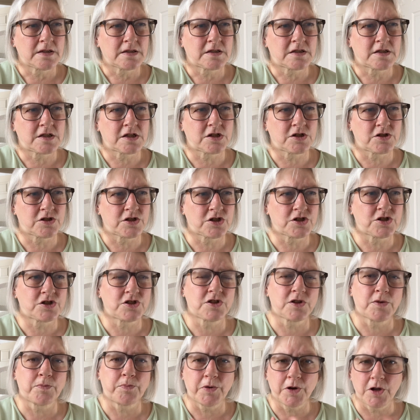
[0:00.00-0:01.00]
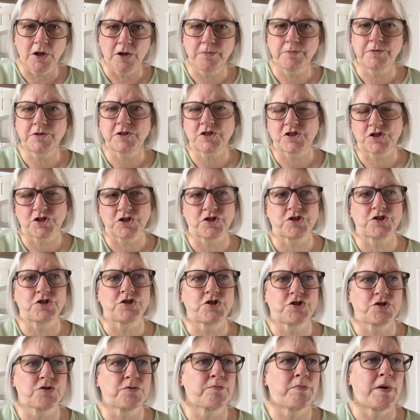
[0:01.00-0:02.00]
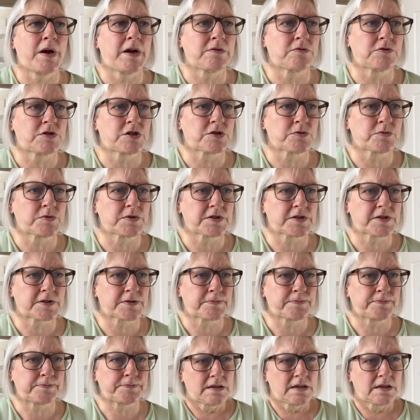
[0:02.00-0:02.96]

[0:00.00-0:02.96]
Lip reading: The blurb just doesn't jump out to us.